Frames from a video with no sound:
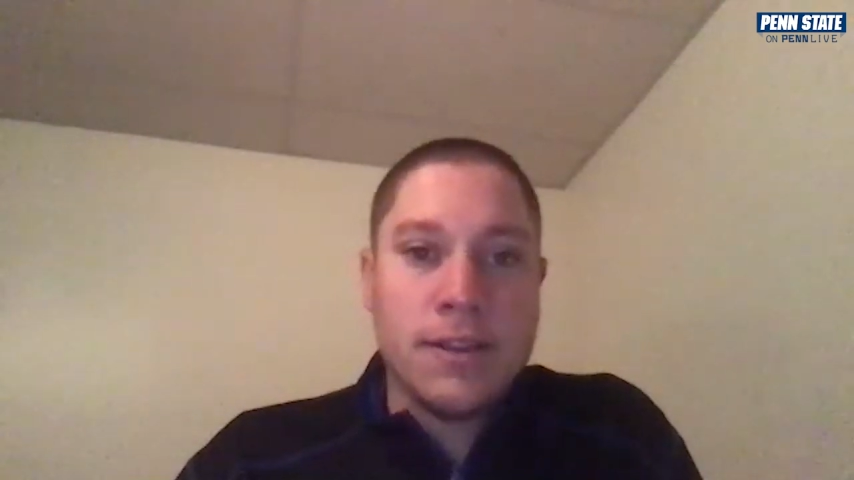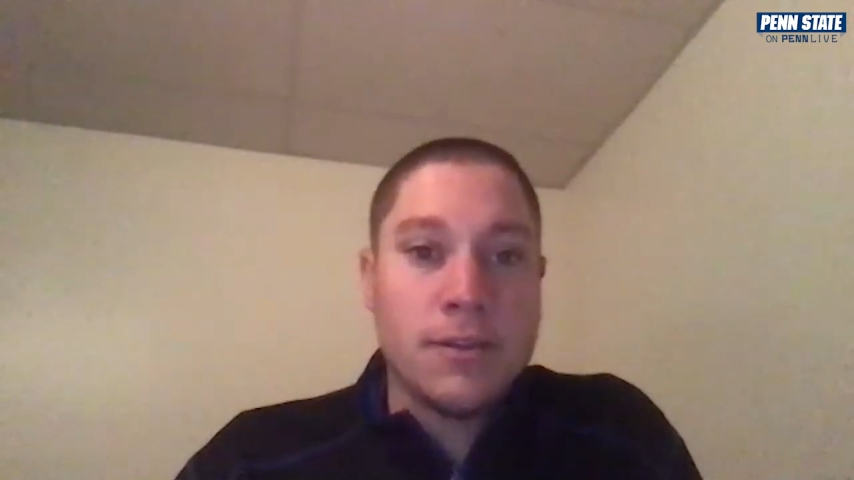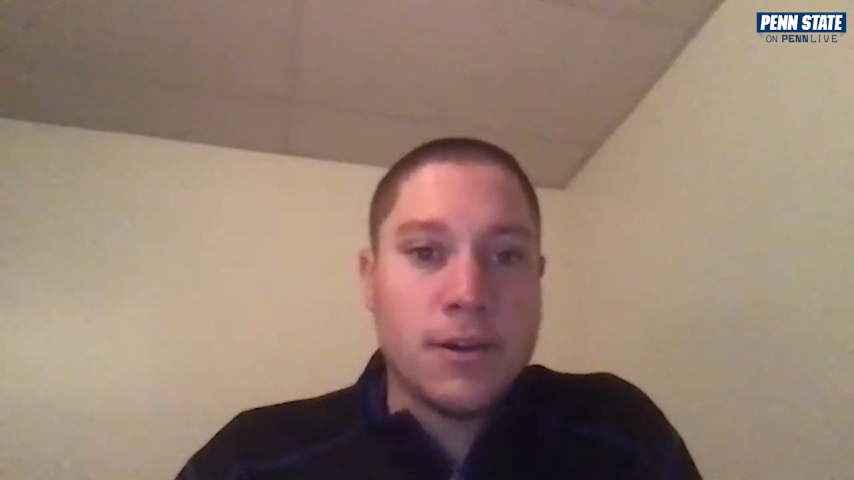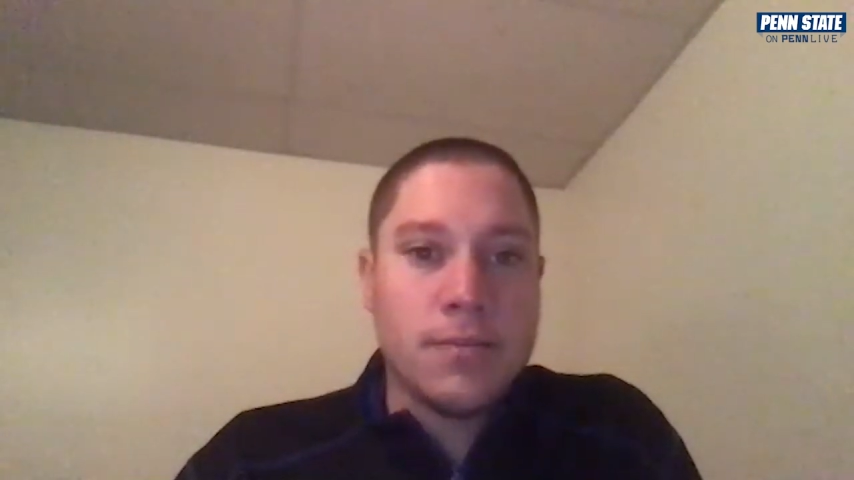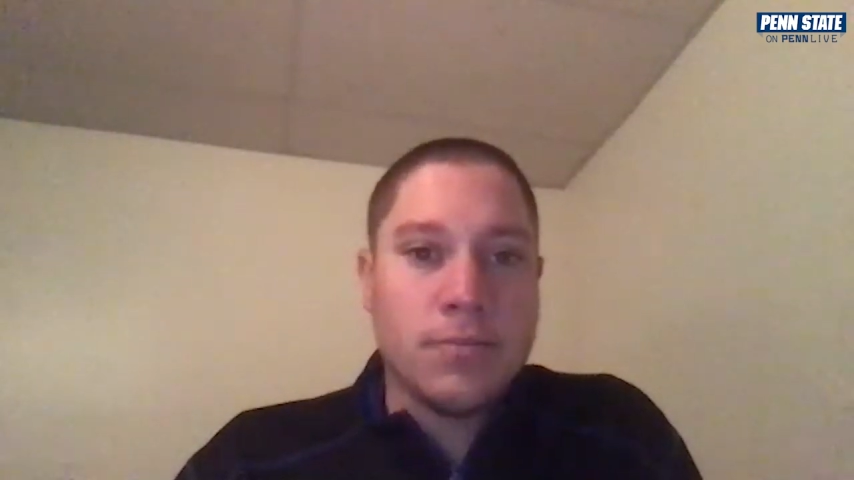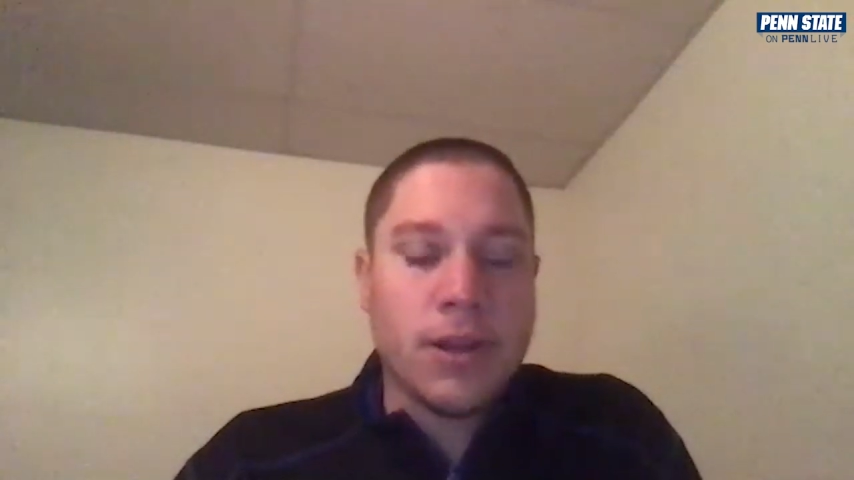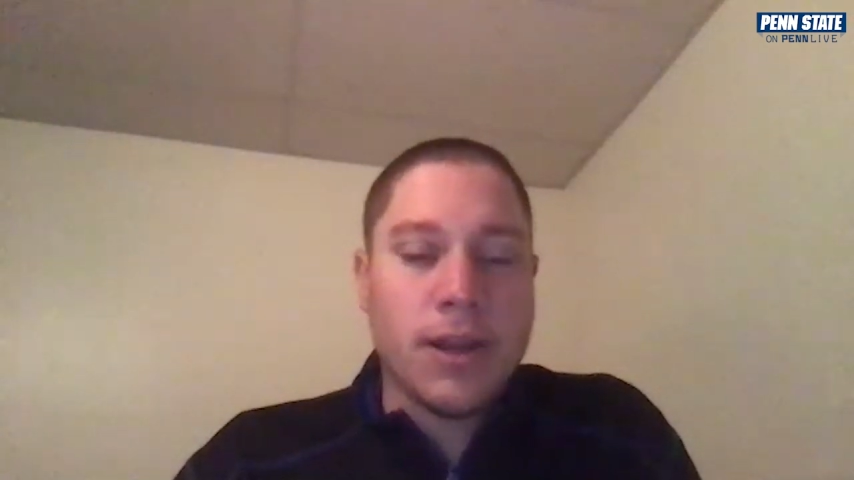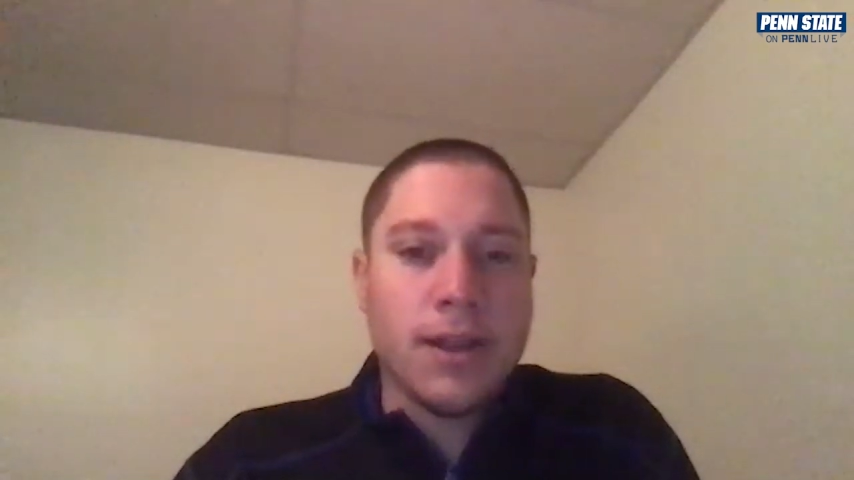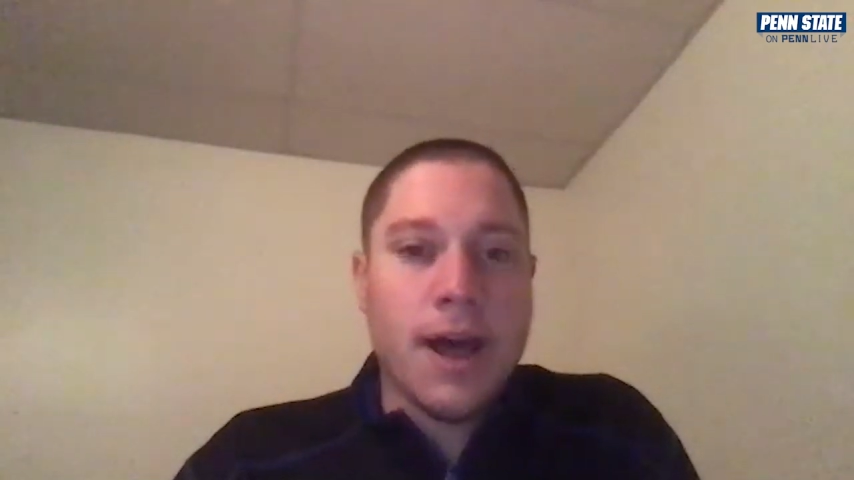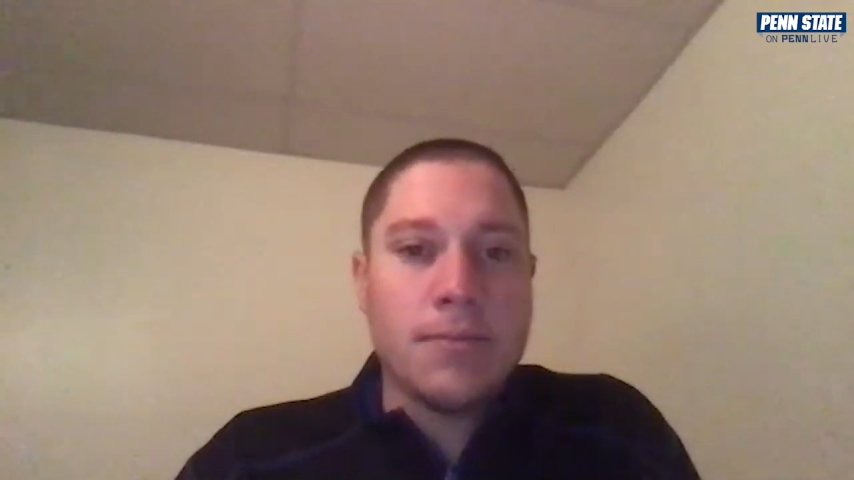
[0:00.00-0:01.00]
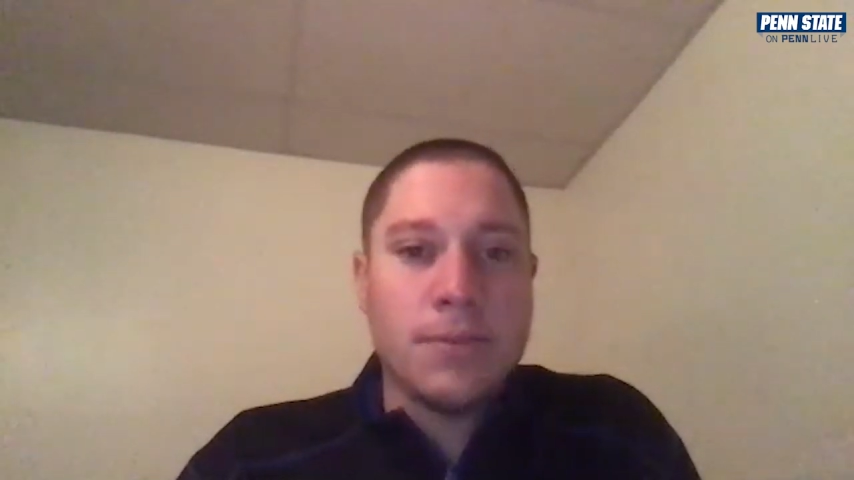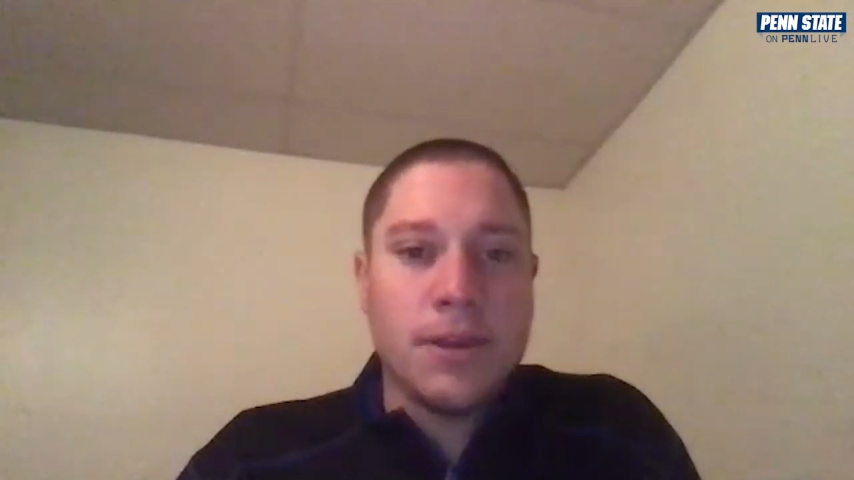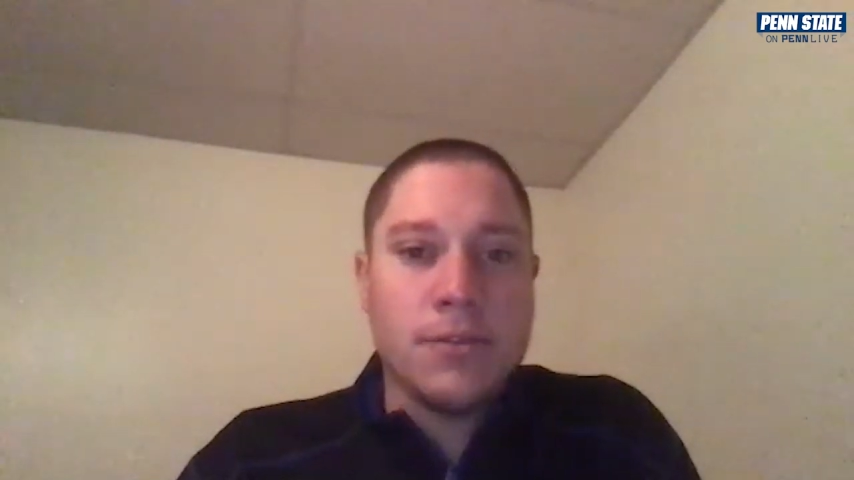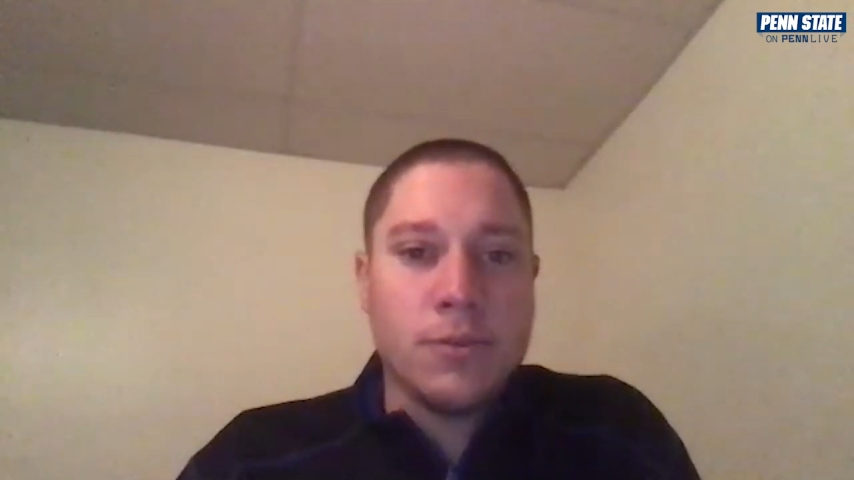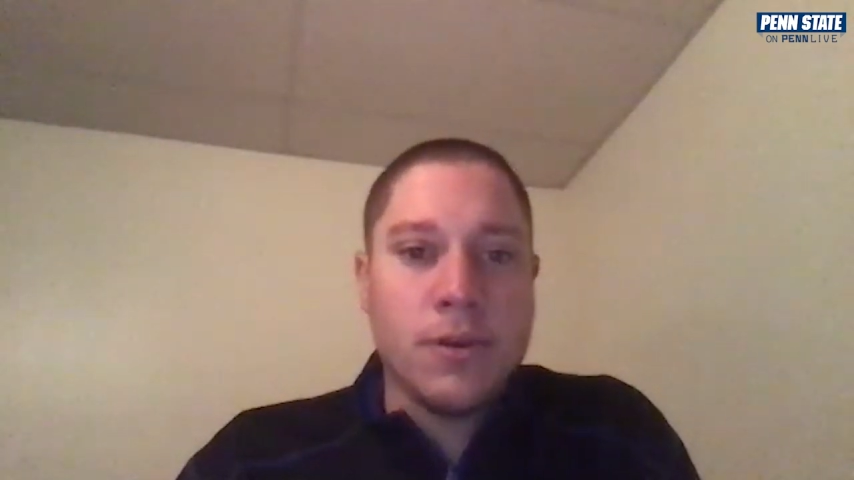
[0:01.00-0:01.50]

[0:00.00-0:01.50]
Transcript: And I think they're going to play a lot because